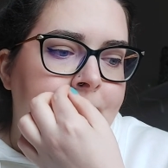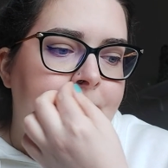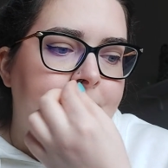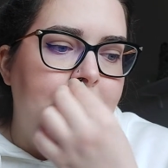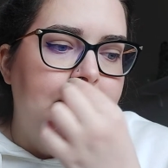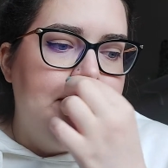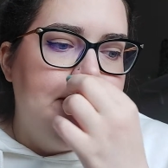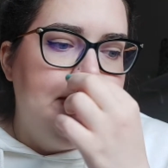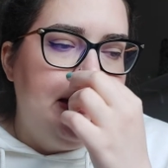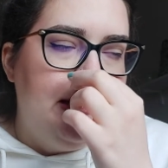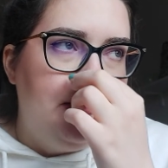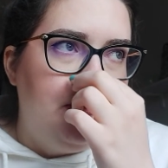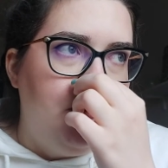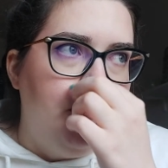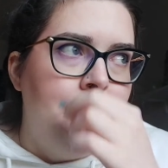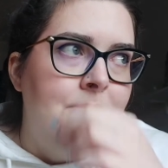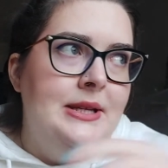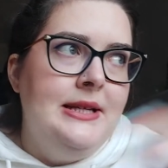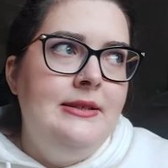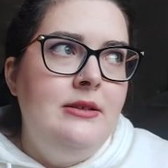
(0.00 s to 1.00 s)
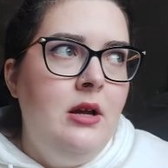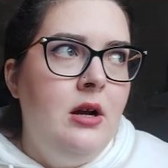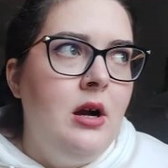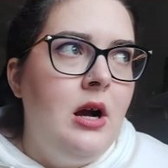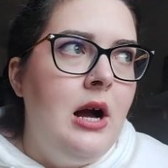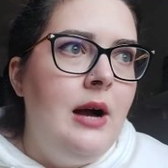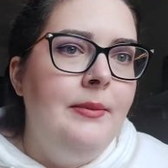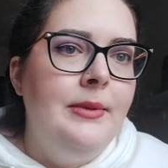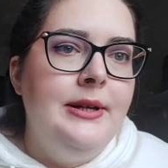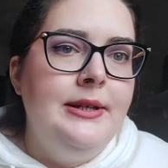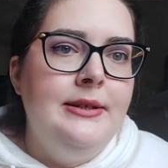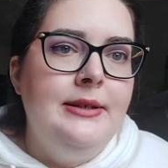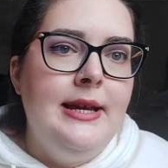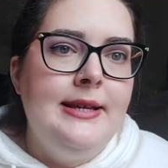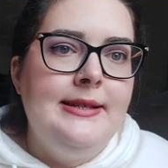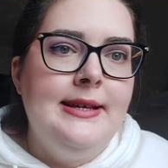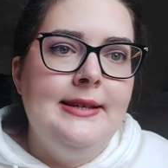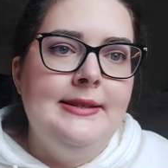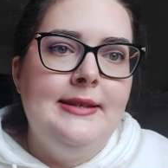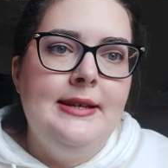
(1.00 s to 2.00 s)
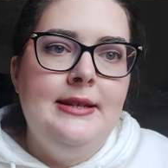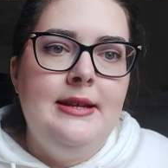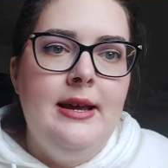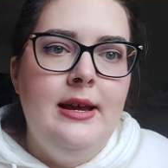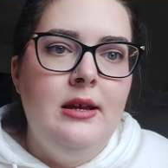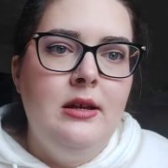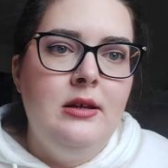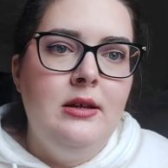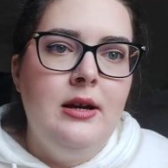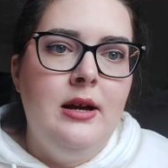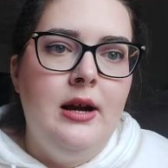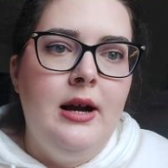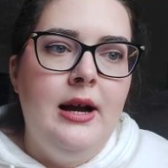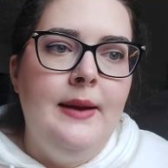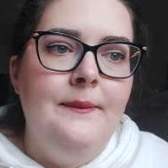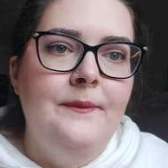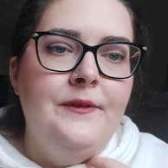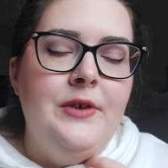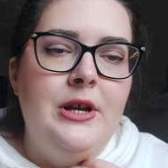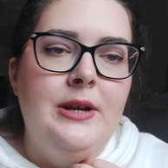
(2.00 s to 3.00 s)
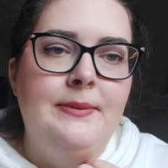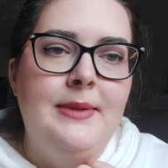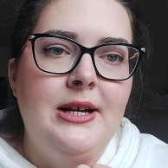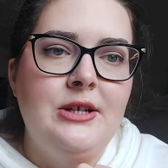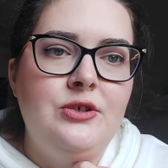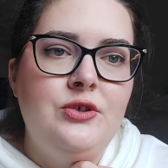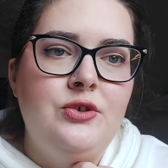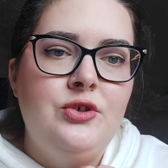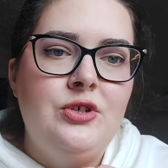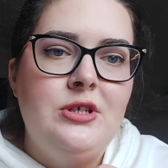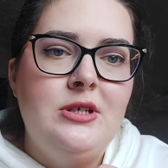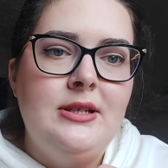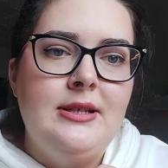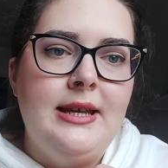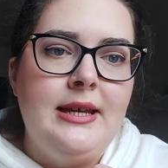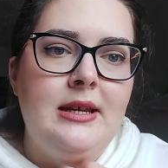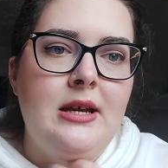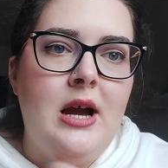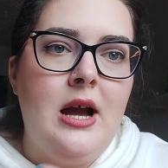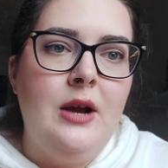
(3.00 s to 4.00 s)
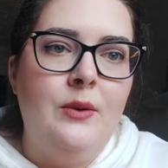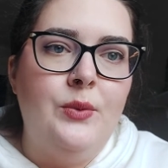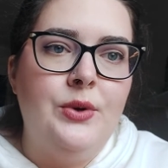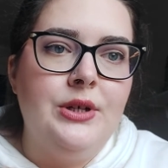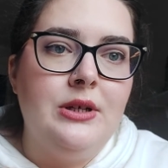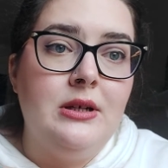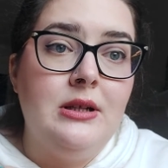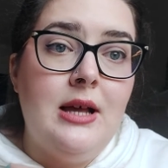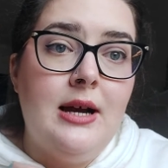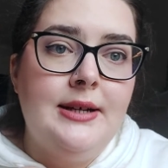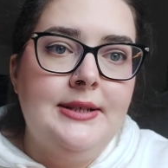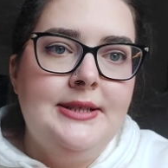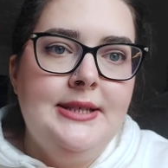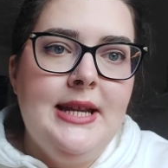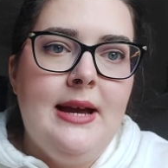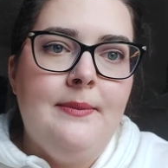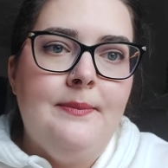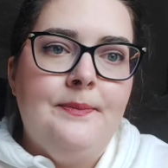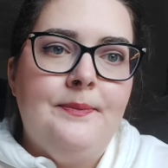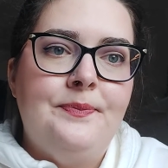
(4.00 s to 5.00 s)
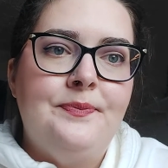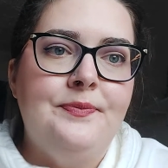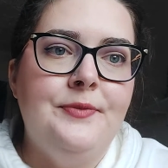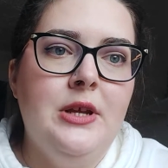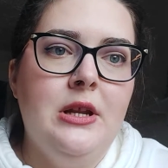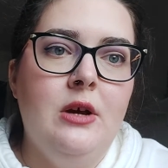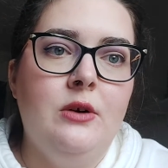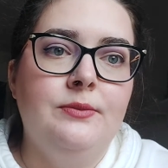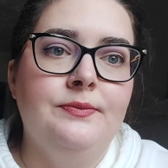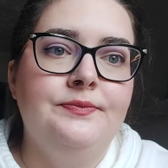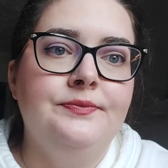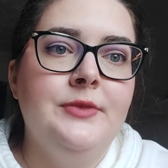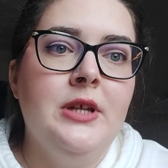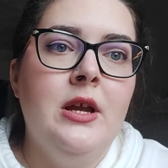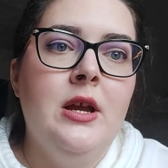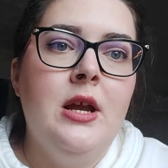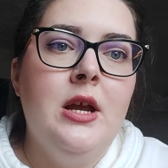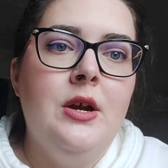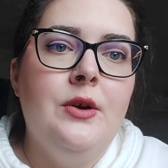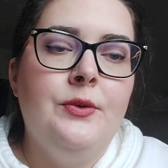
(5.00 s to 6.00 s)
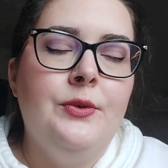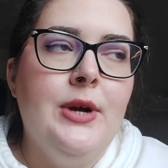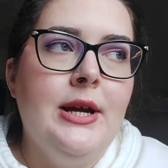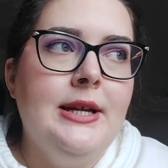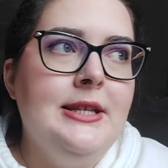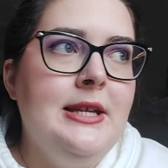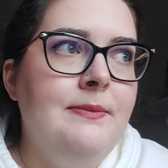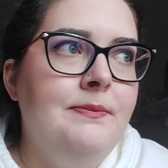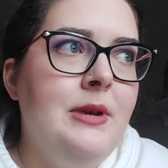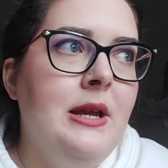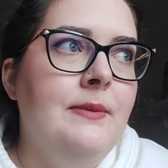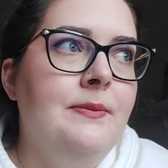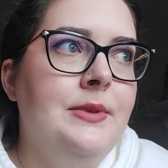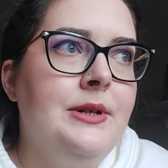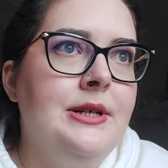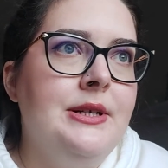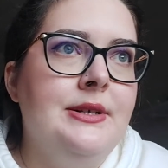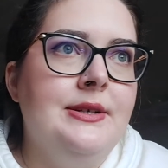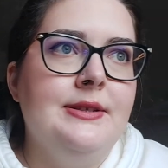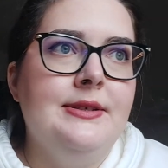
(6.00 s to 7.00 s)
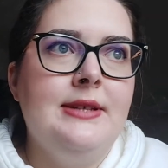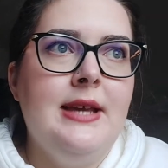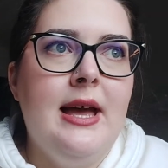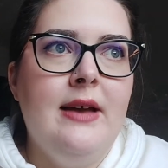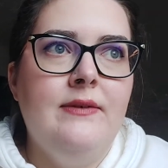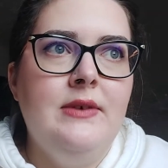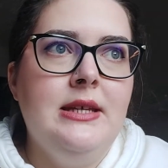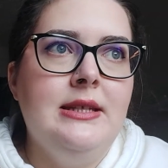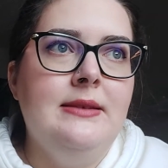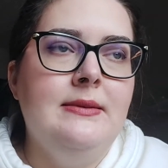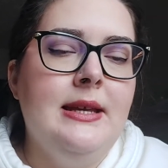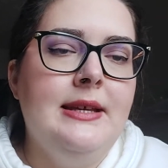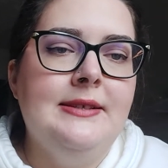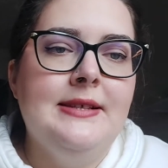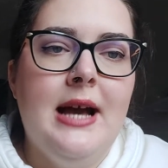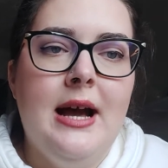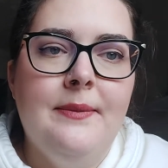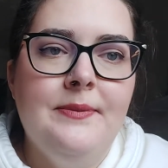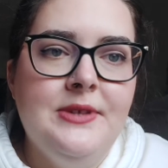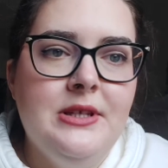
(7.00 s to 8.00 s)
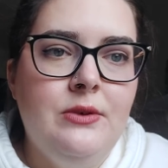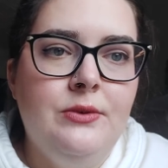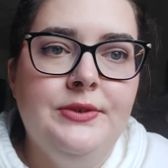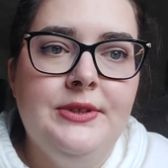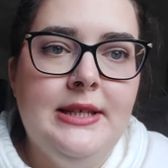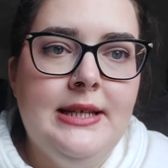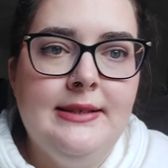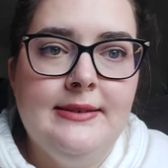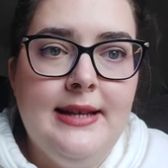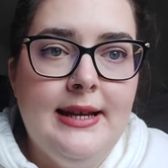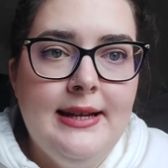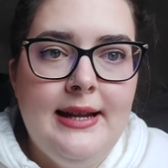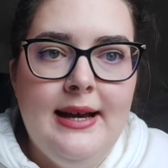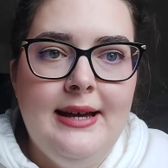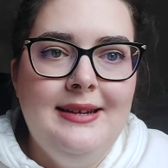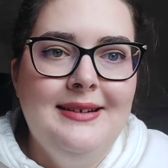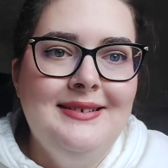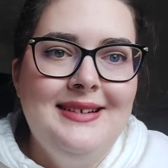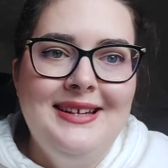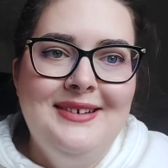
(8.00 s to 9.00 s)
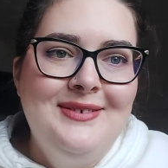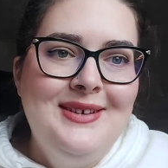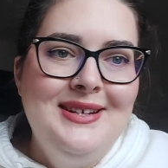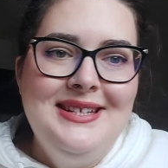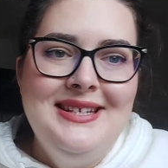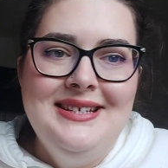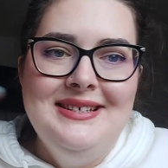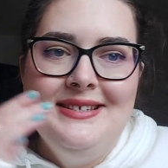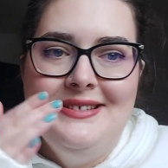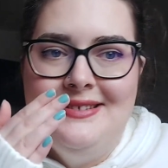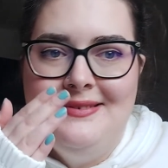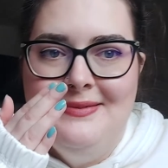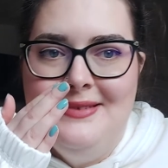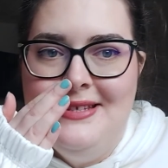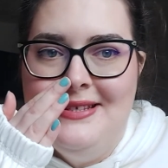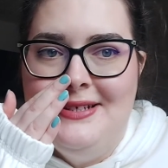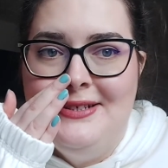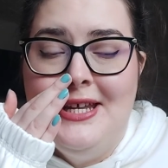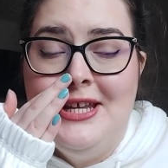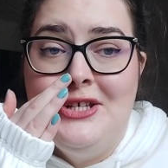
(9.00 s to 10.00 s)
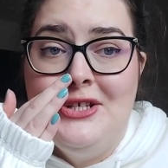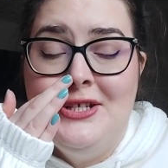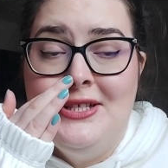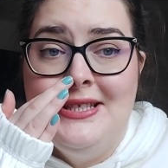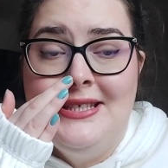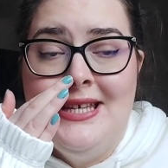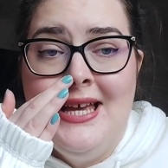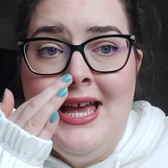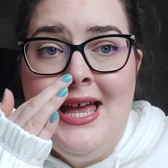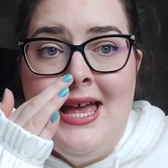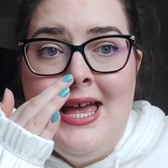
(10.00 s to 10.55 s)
It's not completely uncommon. As I said, like I'm very much, like I work a lot and I'm, you know, writing papers, having exams and all things like that, like writing dissertations.